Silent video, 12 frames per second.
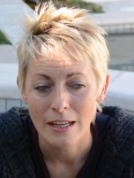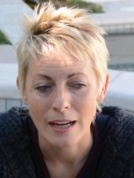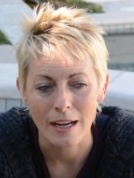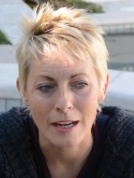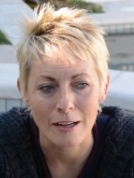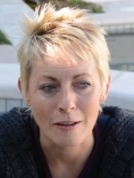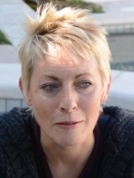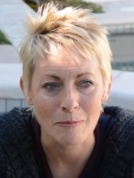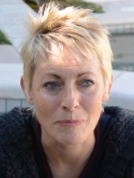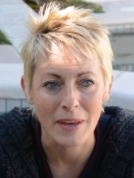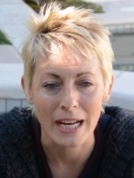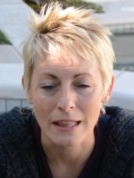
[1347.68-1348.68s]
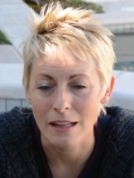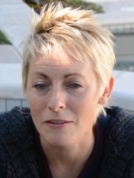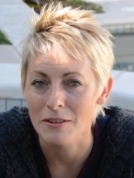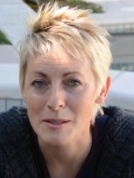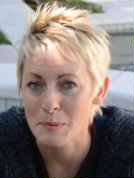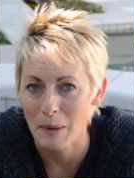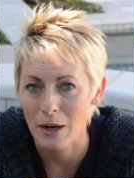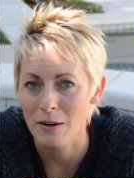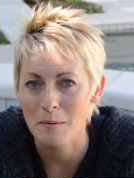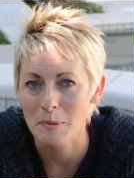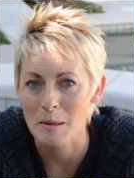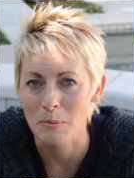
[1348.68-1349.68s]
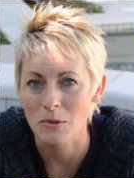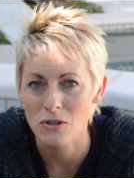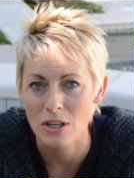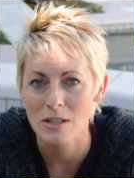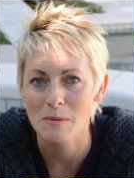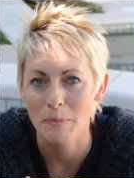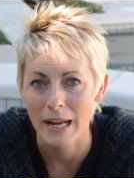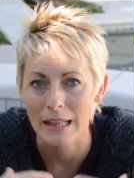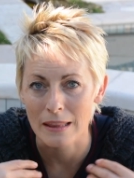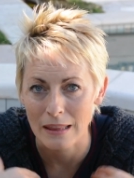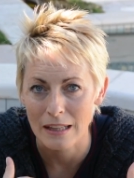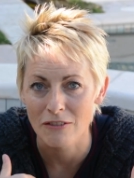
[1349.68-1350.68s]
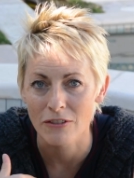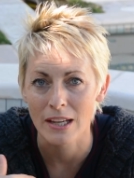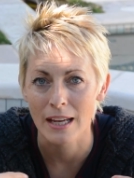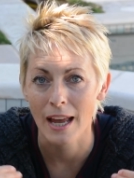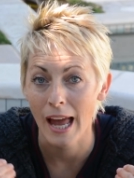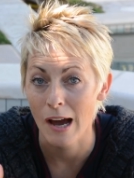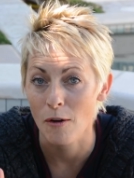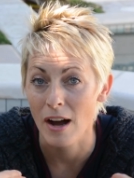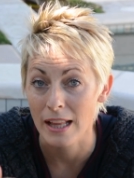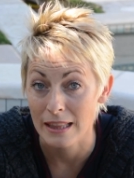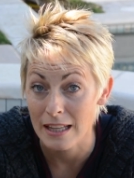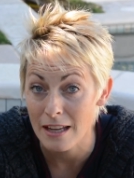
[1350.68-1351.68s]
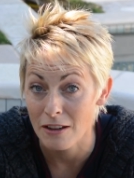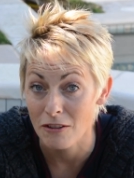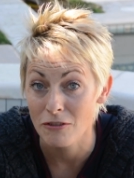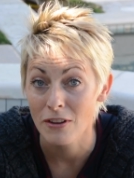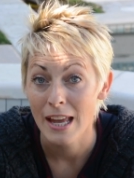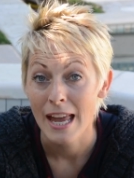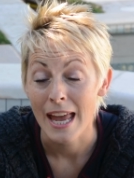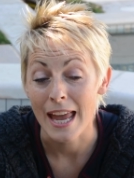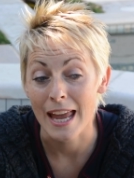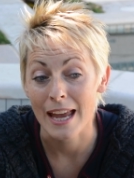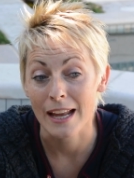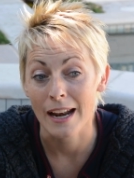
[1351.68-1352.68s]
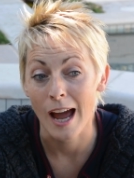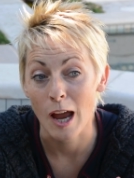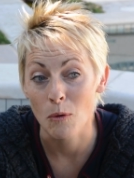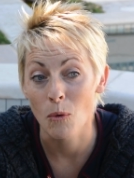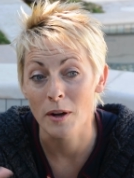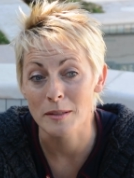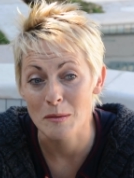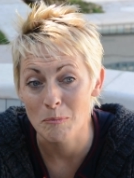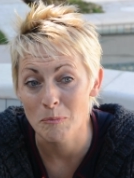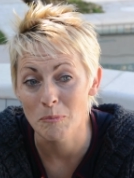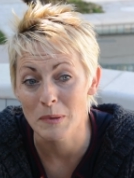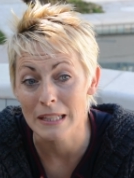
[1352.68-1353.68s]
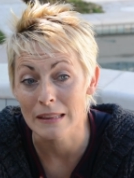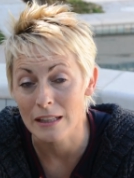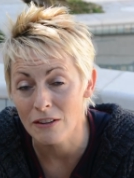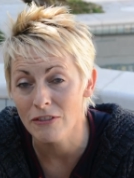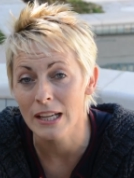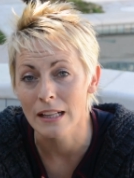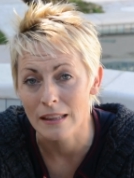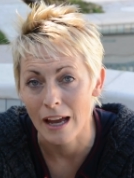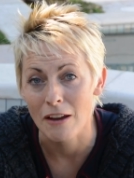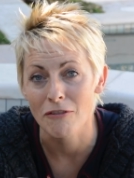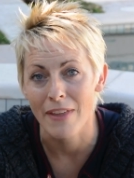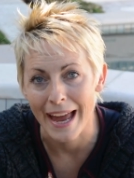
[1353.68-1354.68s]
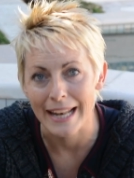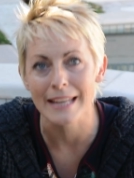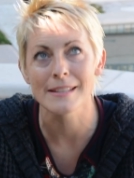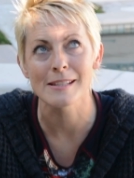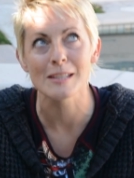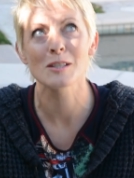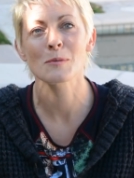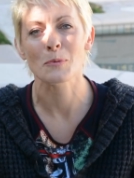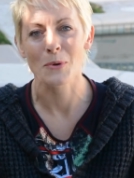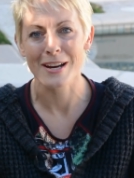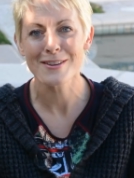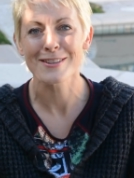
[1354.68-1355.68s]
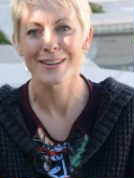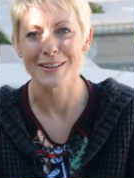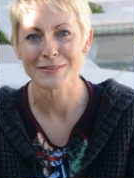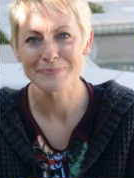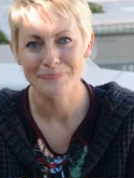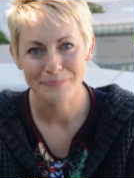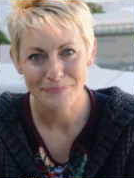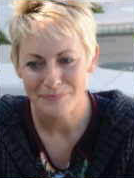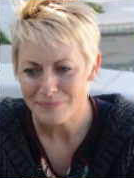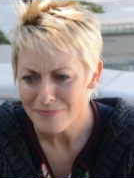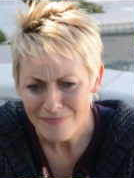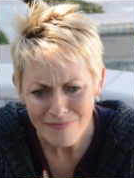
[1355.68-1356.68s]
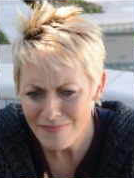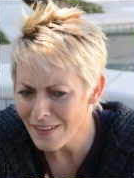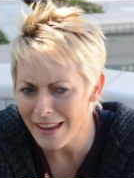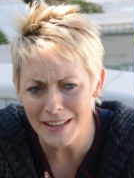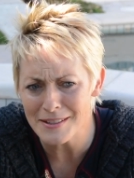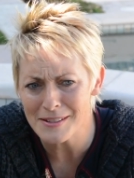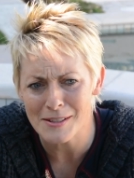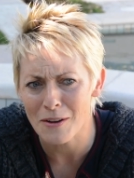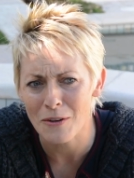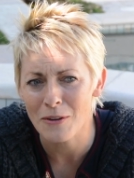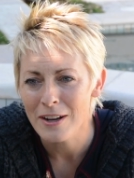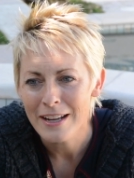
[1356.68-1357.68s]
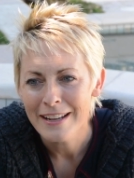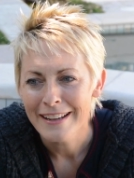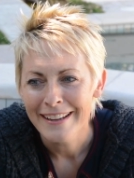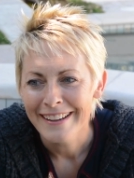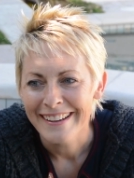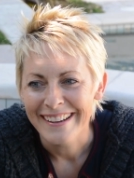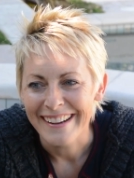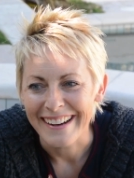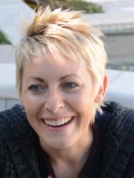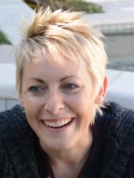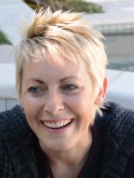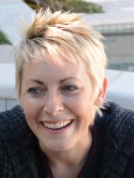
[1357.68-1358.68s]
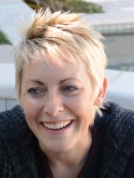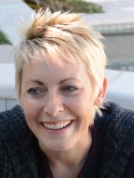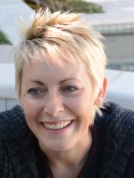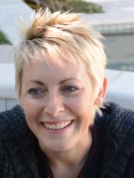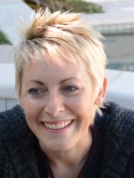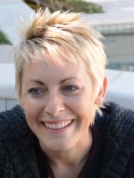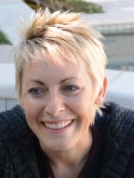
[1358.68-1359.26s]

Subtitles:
I love inspiring people just by living how I live, and I want to be living a life that is inspirational. And so that's